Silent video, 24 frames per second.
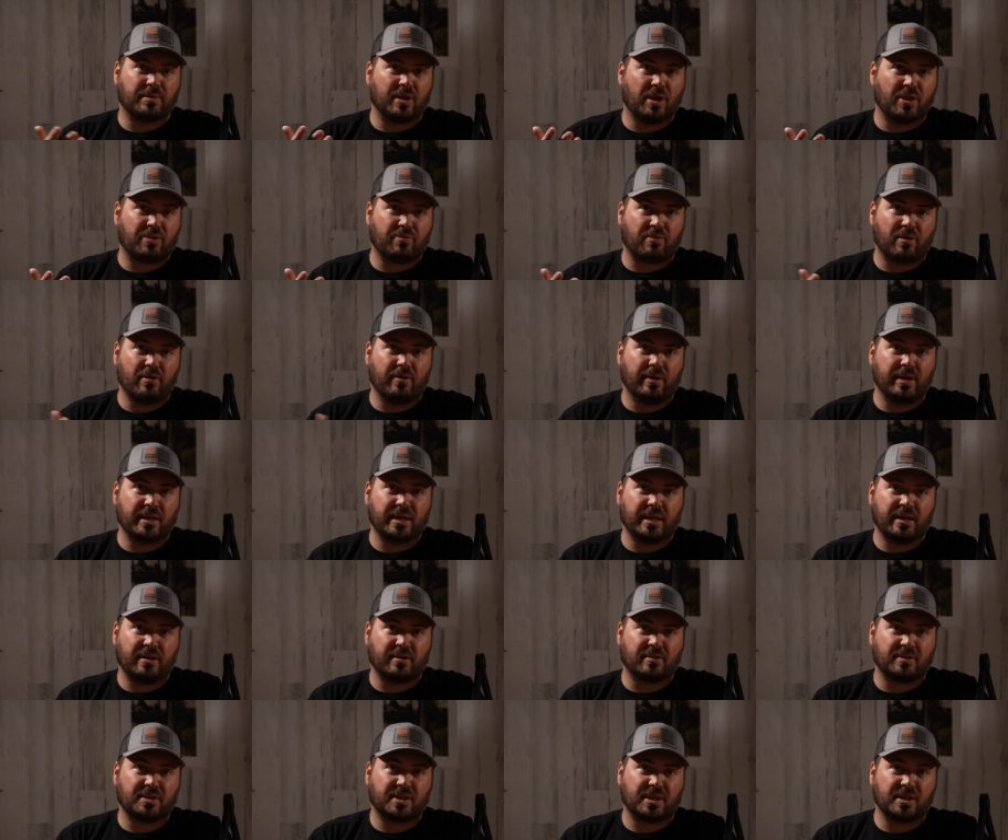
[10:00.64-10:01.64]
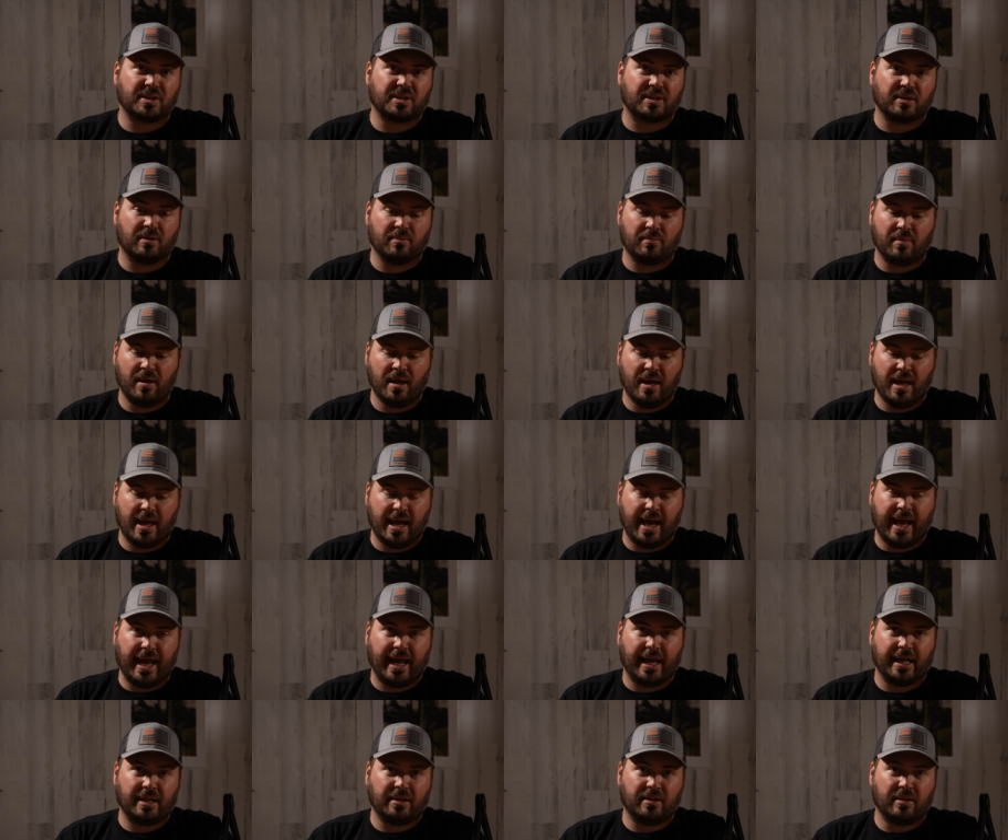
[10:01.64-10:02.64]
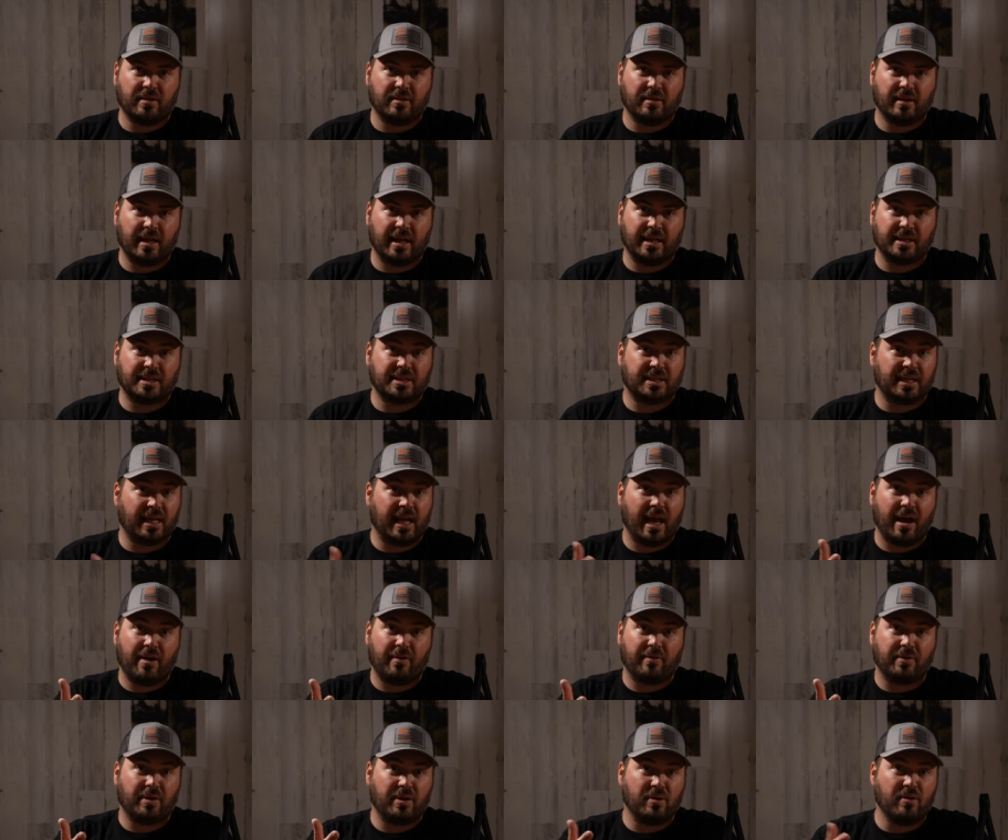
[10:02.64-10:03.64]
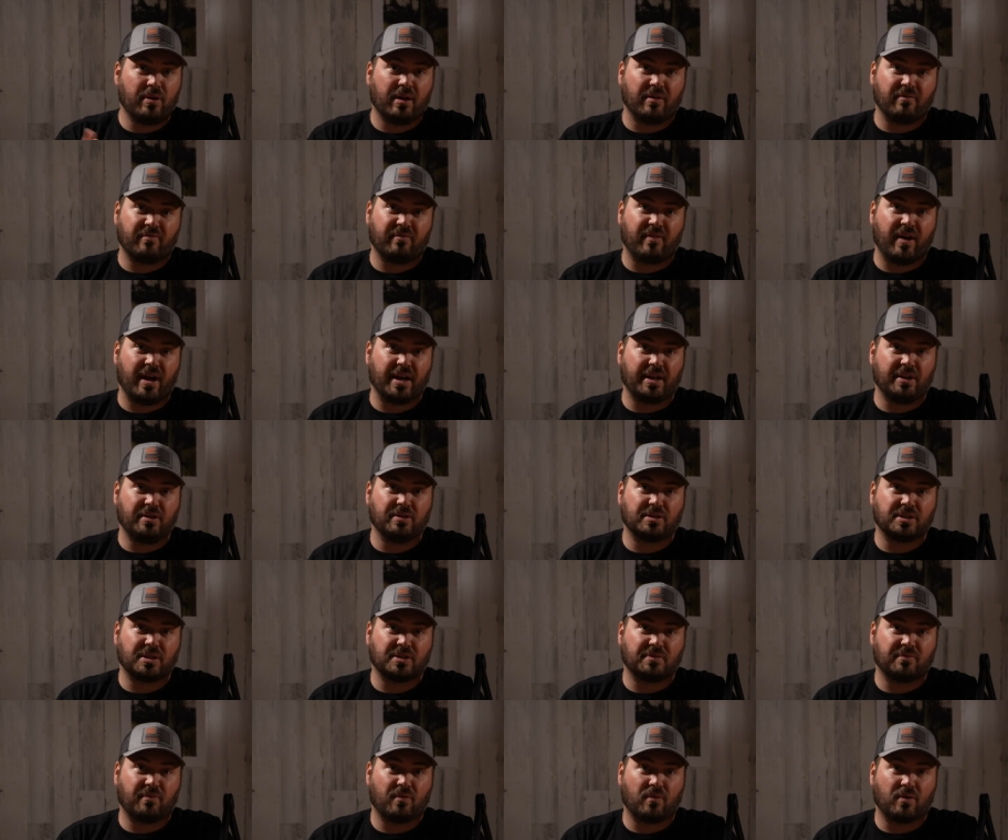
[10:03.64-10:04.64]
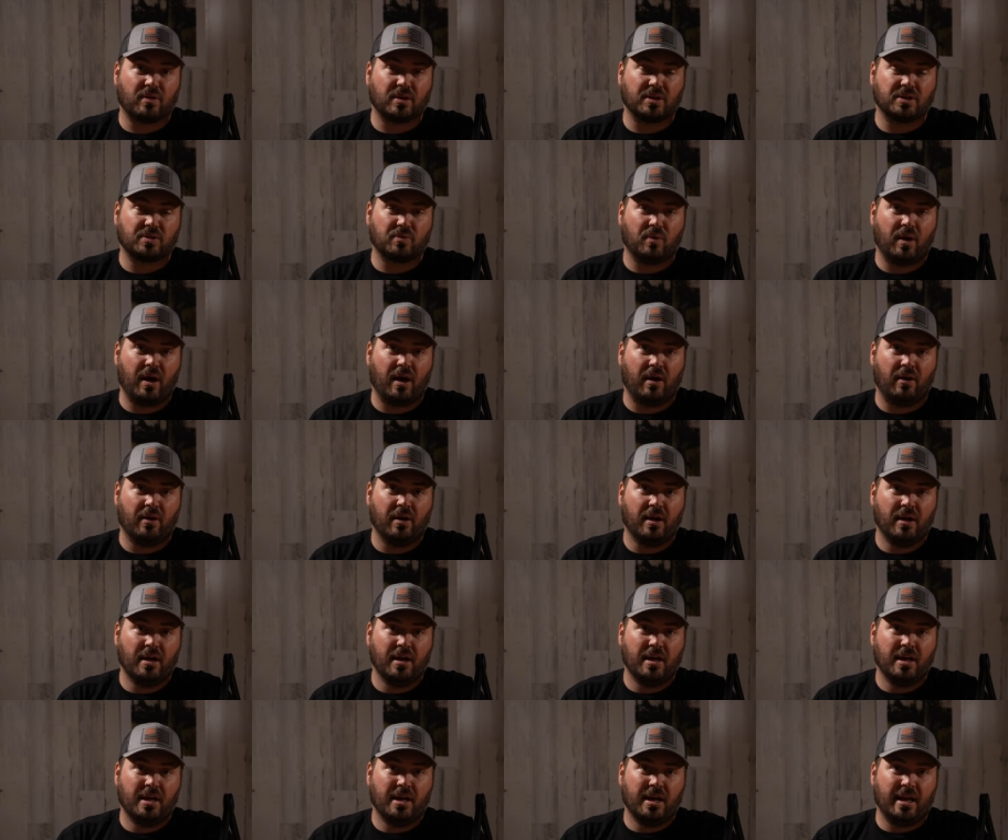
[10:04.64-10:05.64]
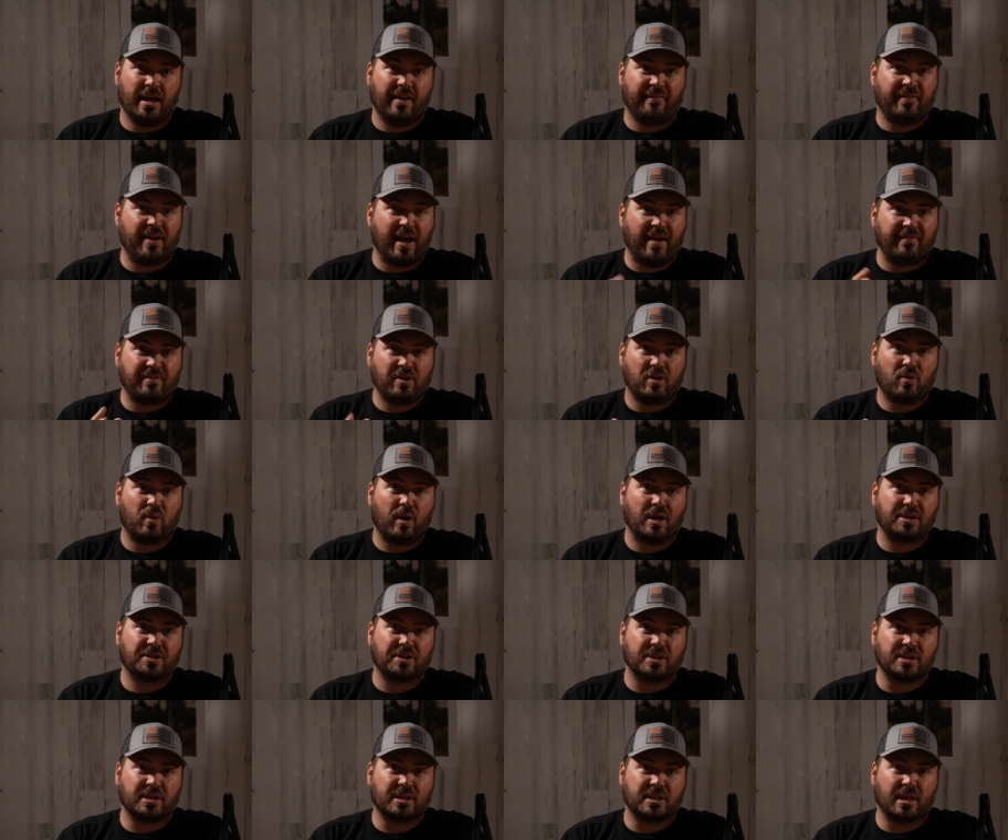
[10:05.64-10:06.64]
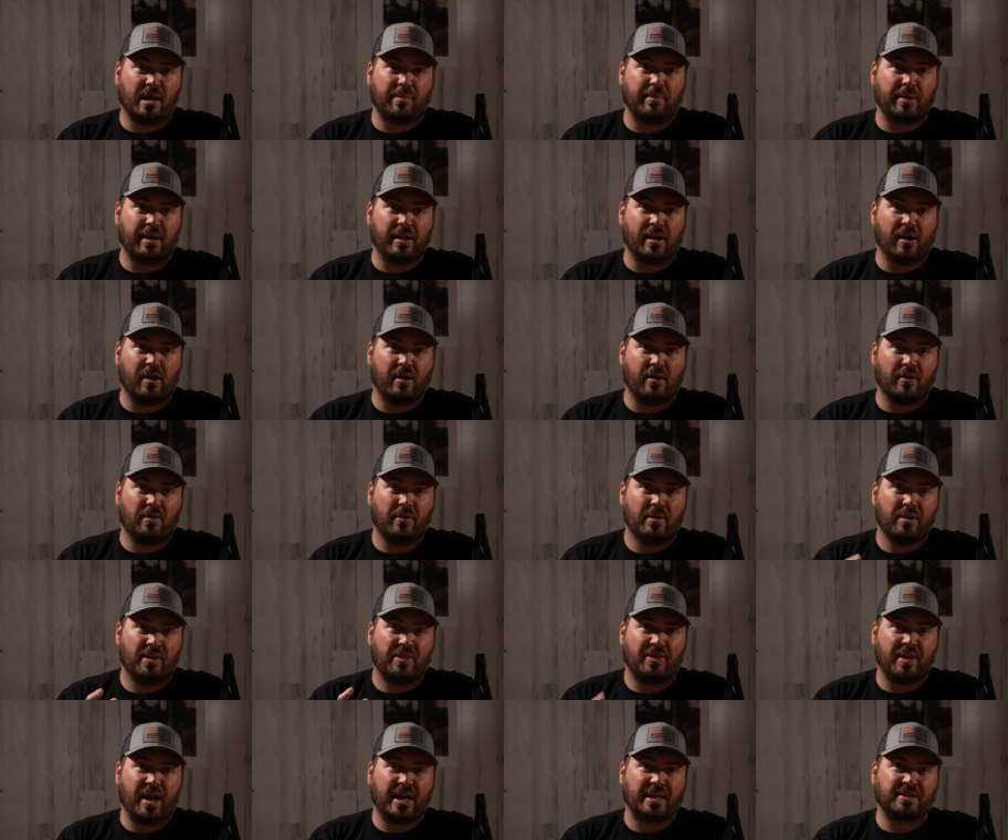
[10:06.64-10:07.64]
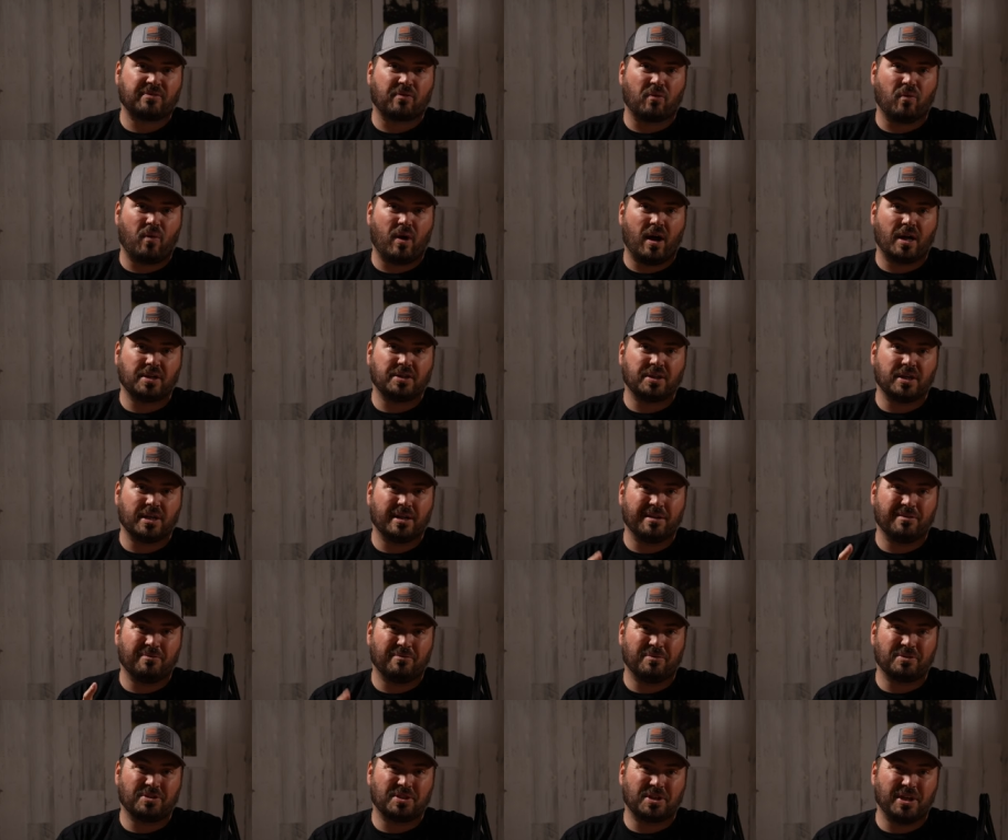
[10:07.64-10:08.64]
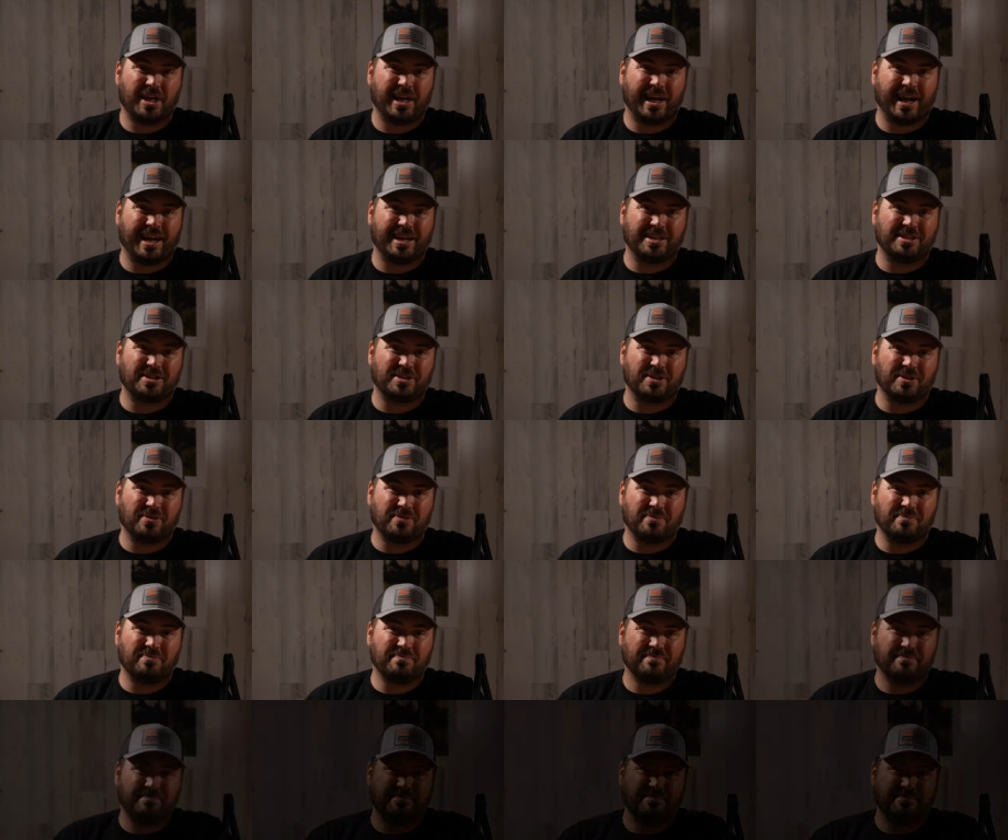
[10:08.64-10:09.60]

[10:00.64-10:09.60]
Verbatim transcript: to throw into your system and and see how you can find uses for it as well. If you have any questions, let me know. Thanks for watching. We'll see you guys soon.